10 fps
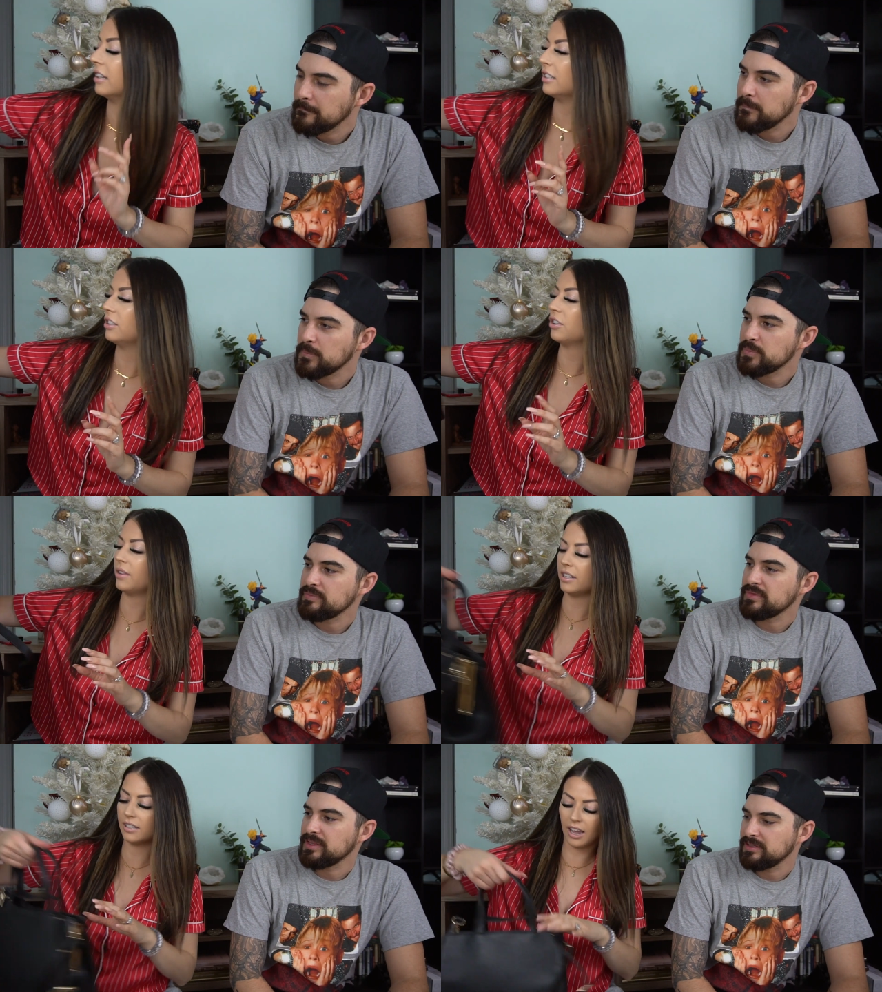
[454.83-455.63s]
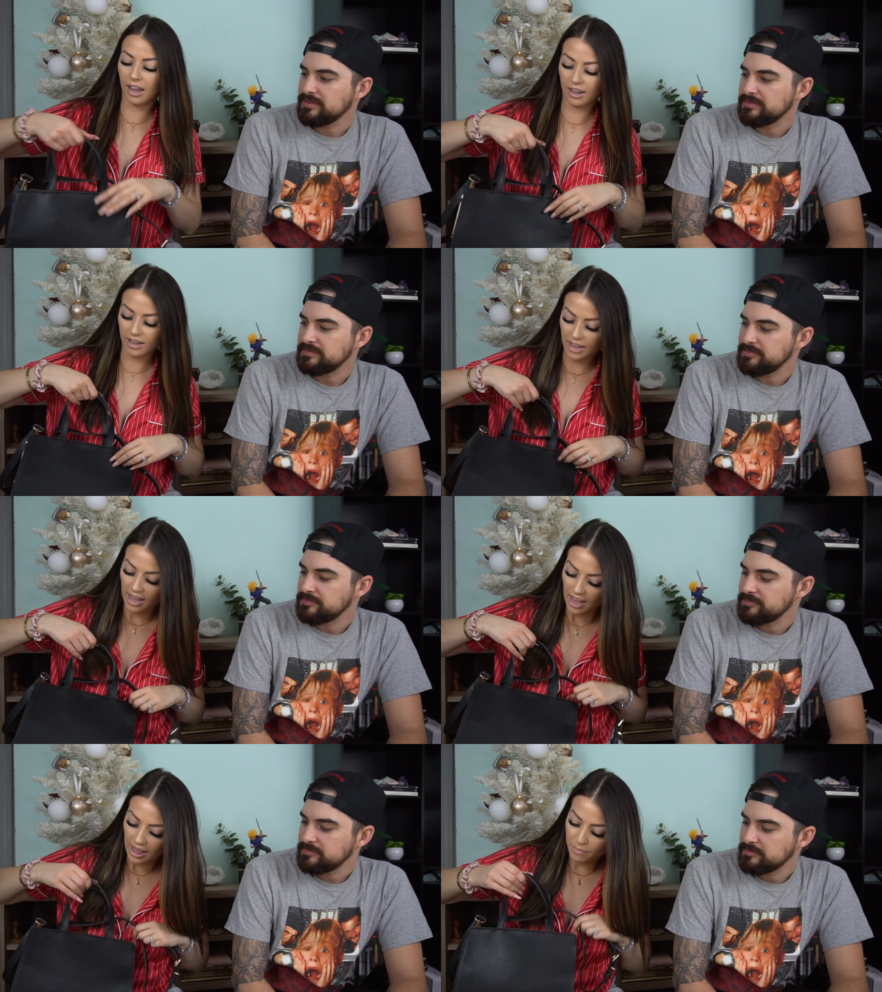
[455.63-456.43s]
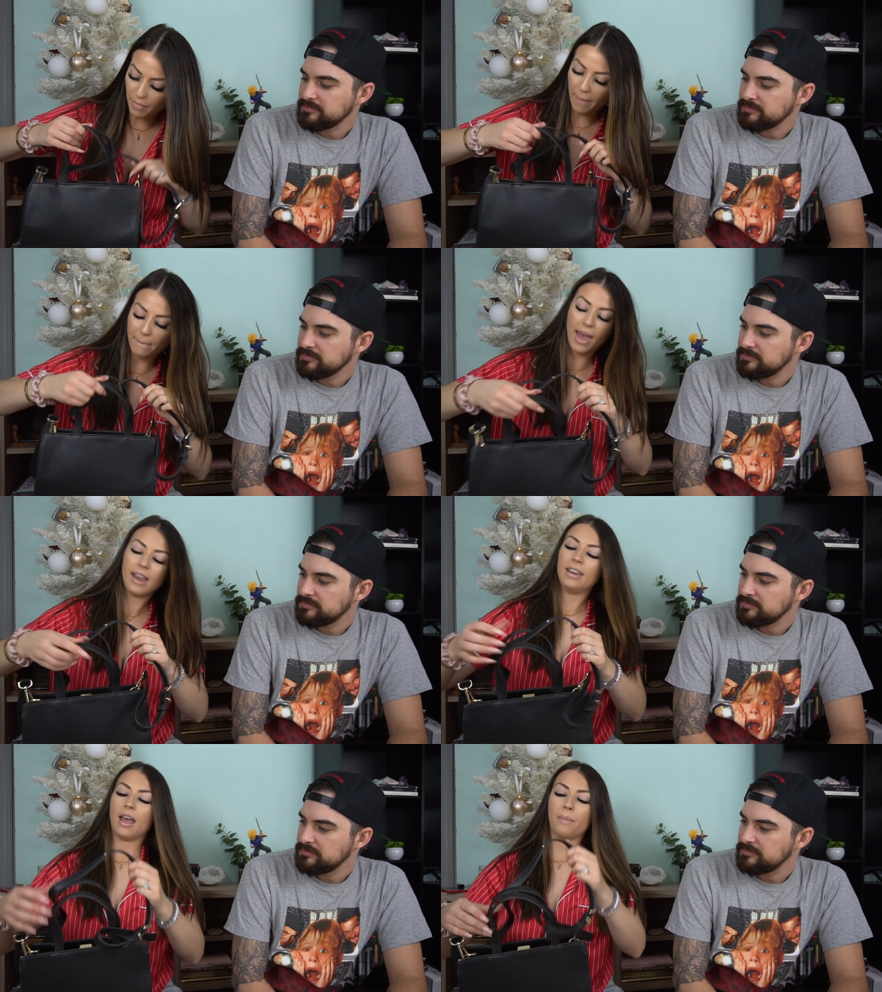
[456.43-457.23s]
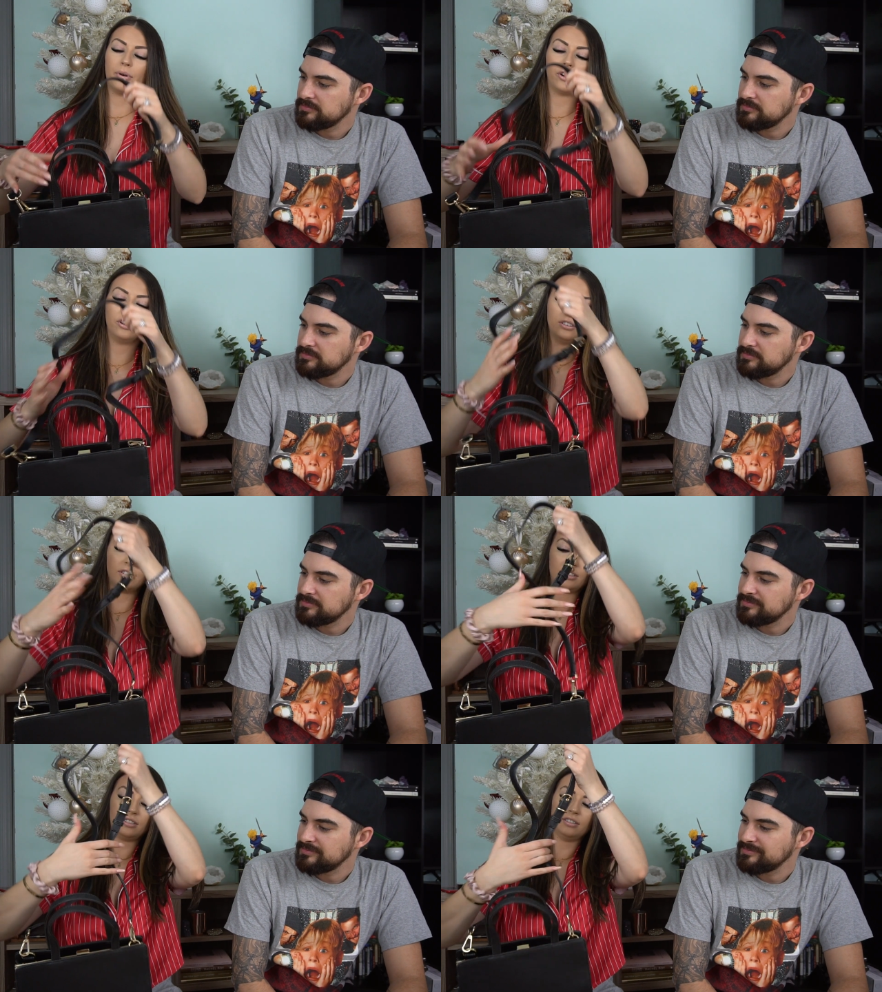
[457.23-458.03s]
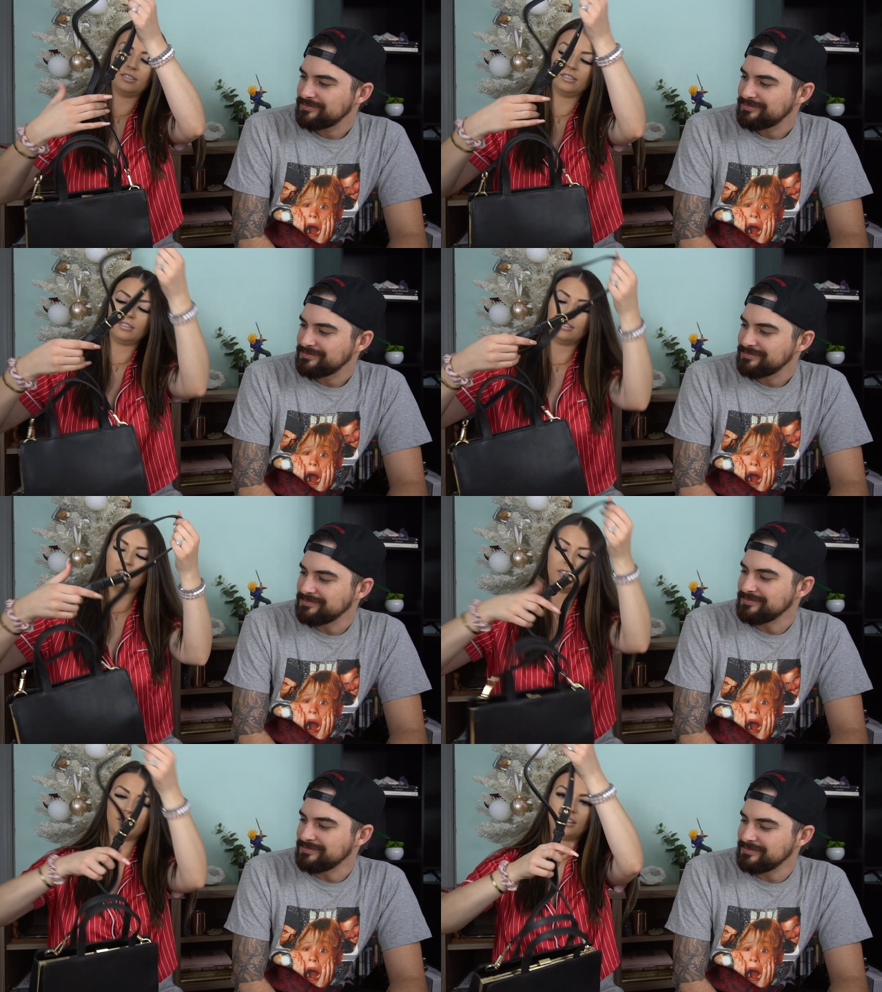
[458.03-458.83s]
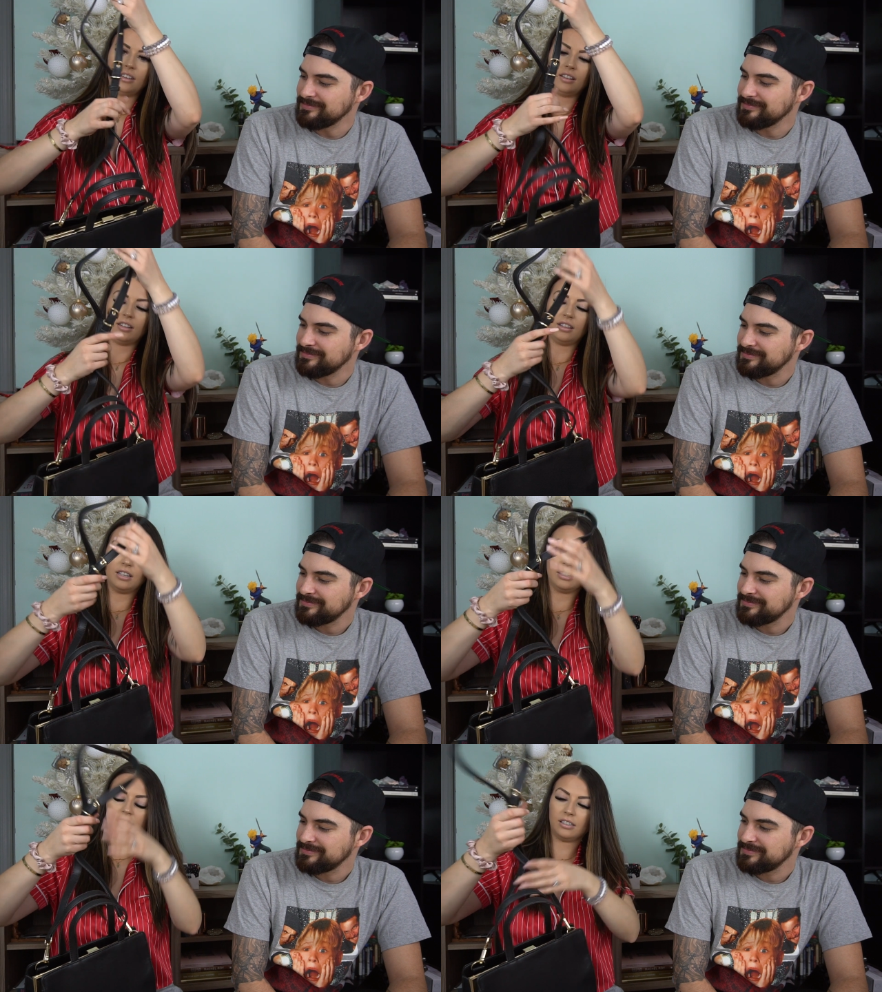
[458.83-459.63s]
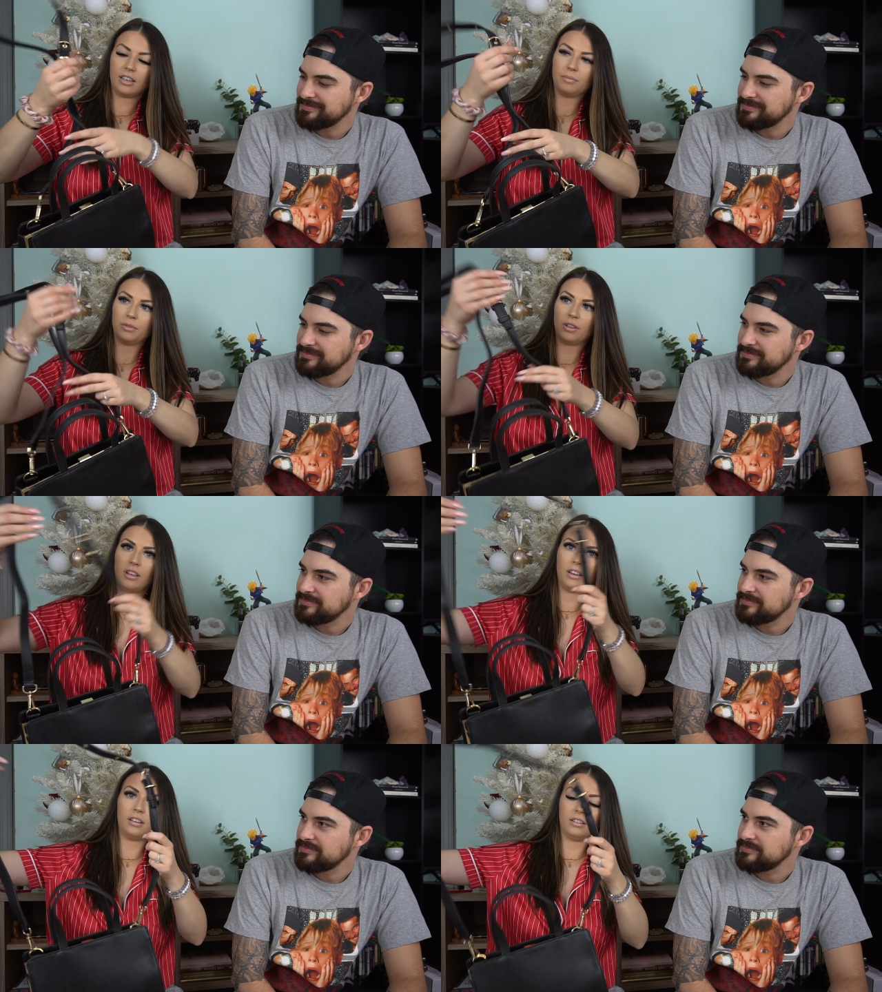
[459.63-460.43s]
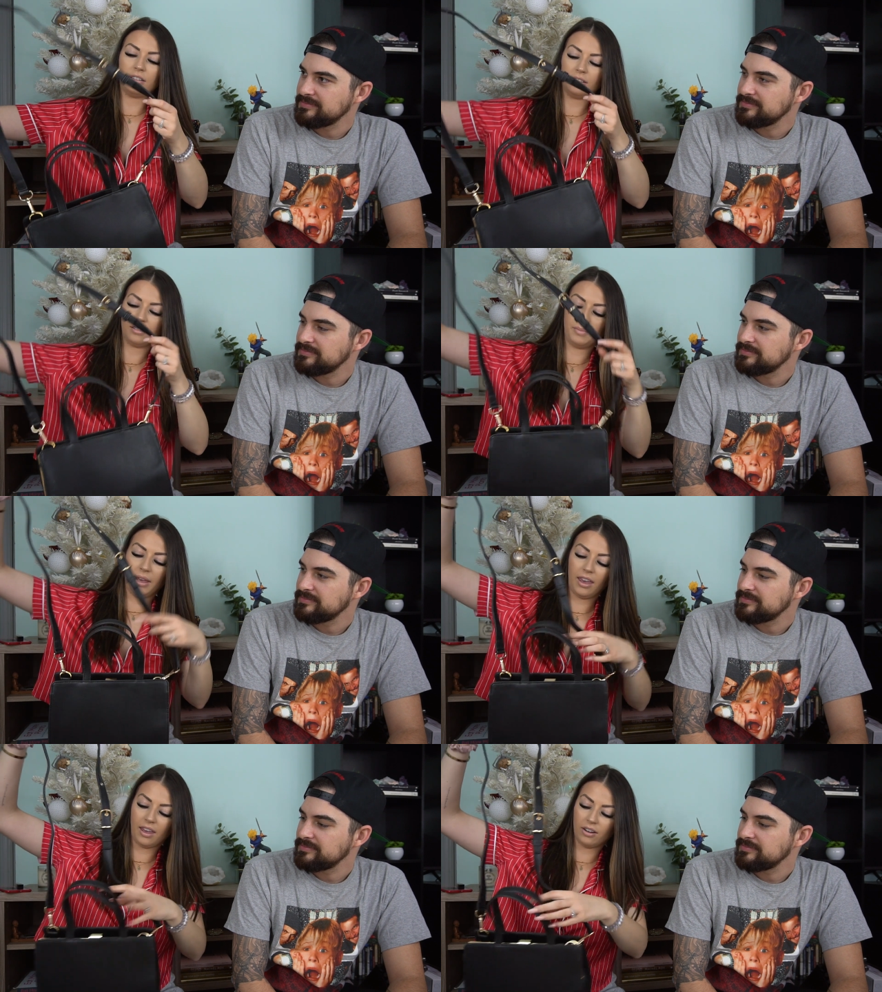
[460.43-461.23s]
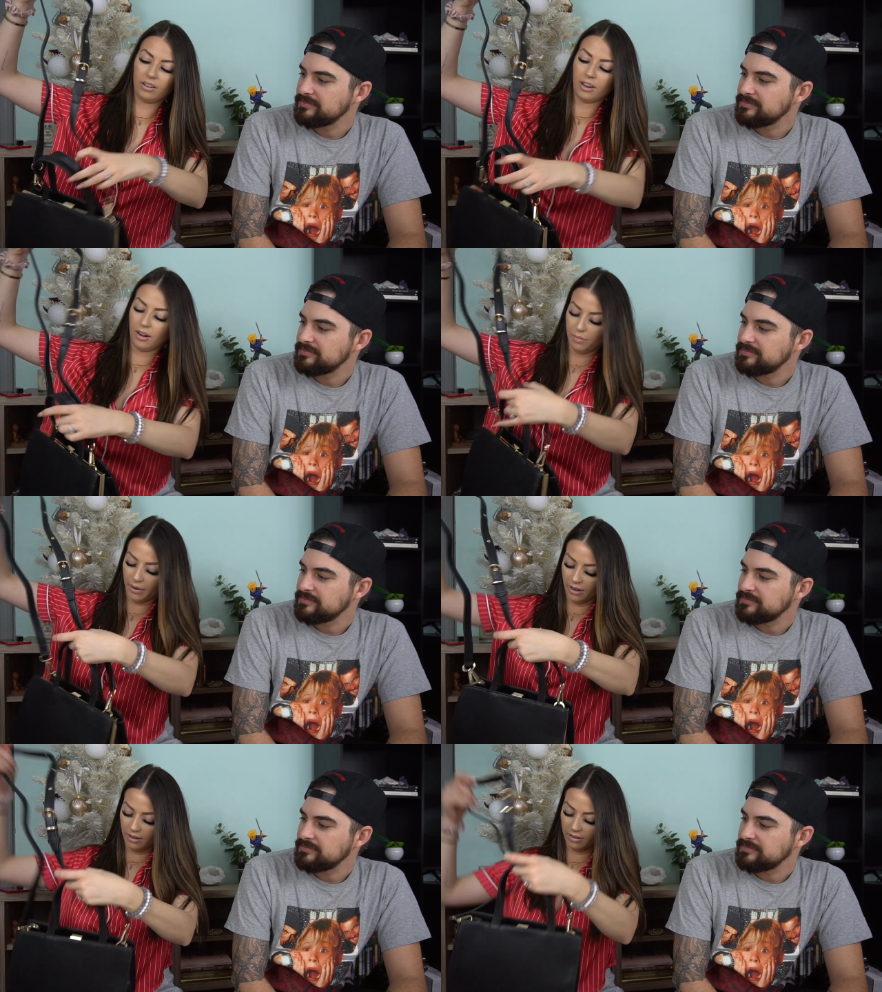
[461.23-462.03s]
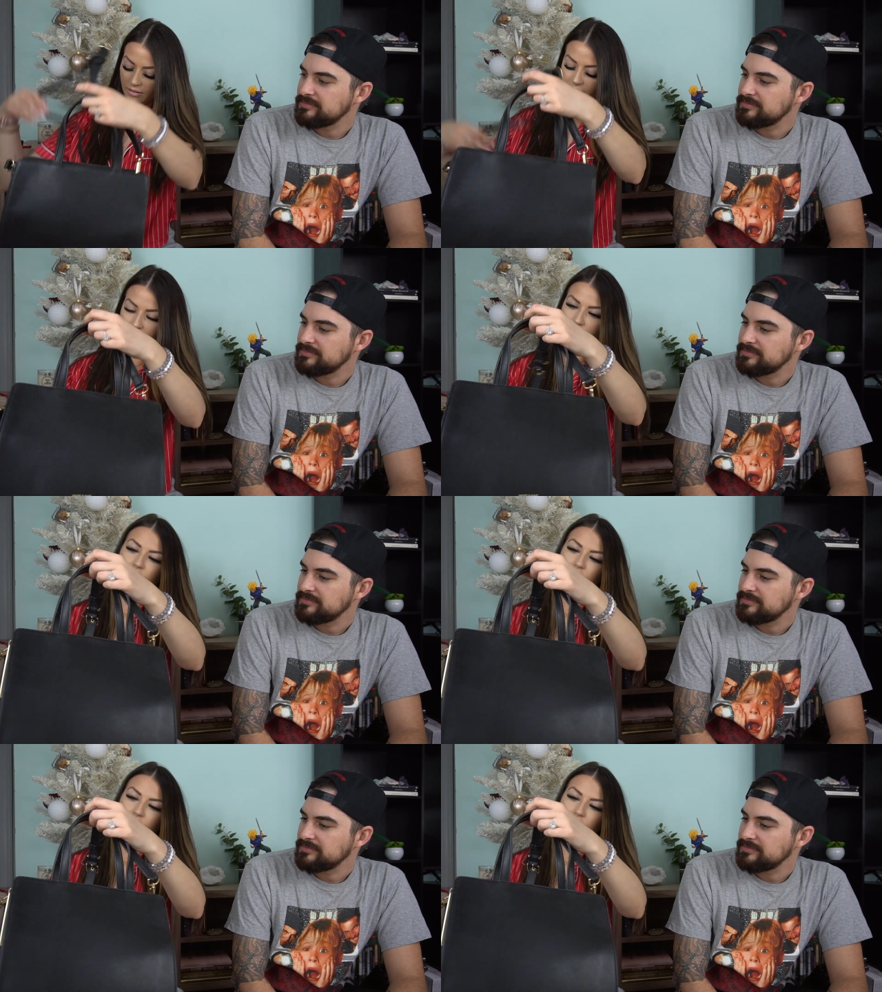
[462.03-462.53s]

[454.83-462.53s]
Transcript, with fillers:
Speaker 1: let's show this guy. My Matt and Nat purse. Mm-hmm. This comes with a big handle here, but I'll